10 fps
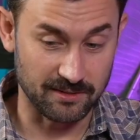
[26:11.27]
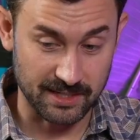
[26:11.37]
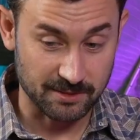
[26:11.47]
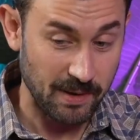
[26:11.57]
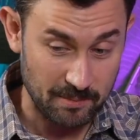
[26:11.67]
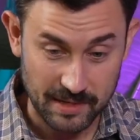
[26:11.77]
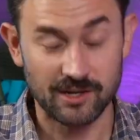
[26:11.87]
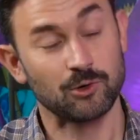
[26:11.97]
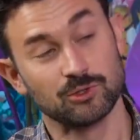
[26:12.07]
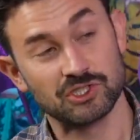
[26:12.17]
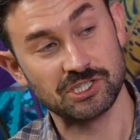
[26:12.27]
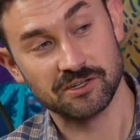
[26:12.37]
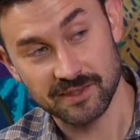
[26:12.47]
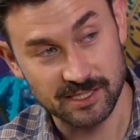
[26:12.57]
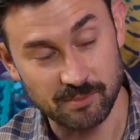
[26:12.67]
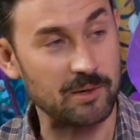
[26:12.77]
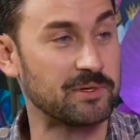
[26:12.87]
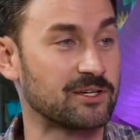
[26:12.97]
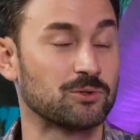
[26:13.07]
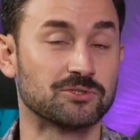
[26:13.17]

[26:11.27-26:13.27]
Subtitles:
this might be a cool shirt. This might be a cool